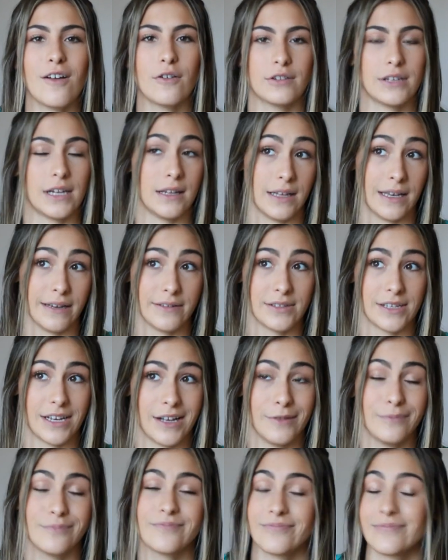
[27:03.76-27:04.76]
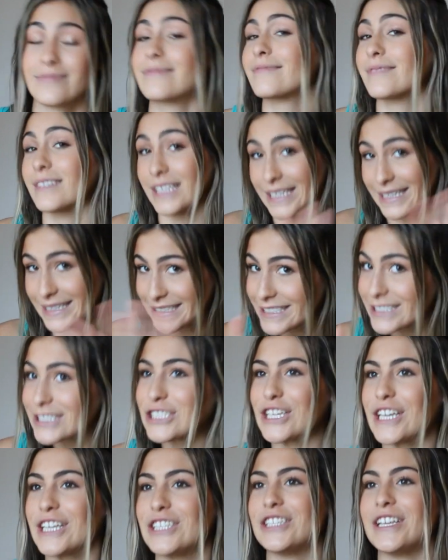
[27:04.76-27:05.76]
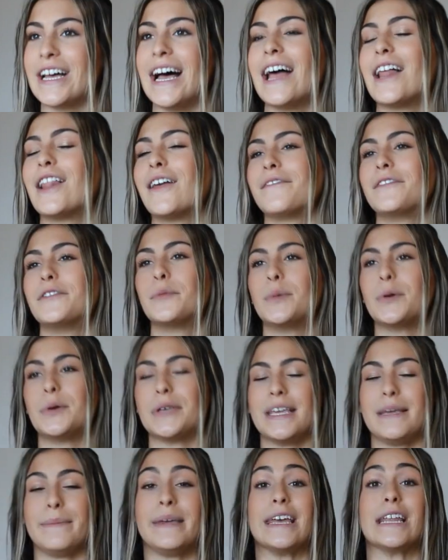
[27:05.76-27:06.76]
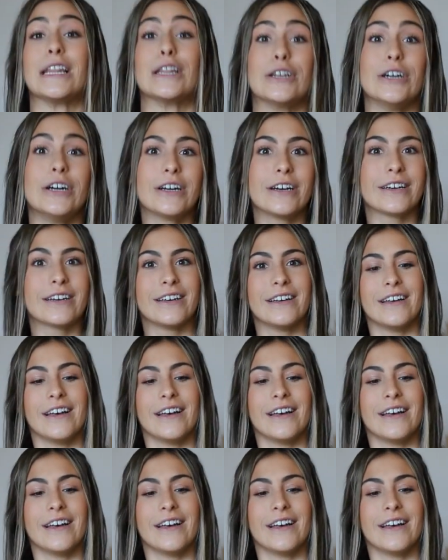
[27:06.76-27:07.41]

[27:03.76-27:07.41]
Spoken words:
or not lifestyle. Change that. I love the bohemian look.